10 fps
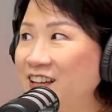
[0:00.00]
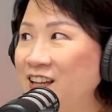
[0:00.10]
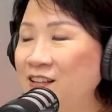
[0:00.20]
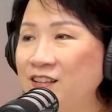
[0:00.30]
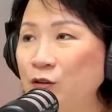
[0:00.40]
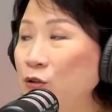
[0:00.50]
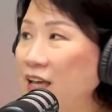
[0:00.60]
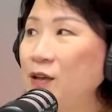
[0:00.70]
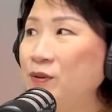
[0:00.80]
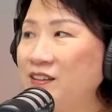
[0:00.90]
and they're
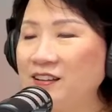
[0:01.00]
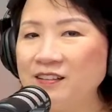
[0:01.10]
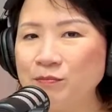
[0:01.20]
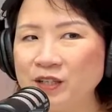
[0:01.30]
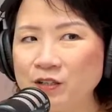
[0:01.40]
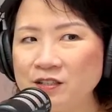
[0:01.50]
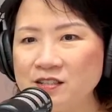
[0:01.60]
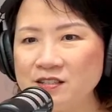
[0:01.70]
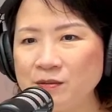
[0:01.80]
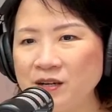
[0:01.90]
okay with it
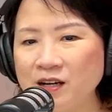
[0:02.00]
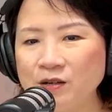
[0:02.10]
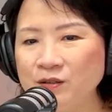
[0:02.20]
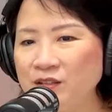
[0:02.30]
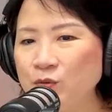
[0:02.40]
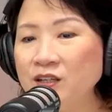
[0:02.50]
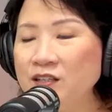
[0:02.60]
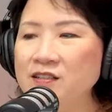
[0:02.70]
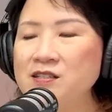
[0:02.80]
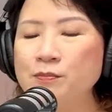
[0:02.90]
because somehow it works.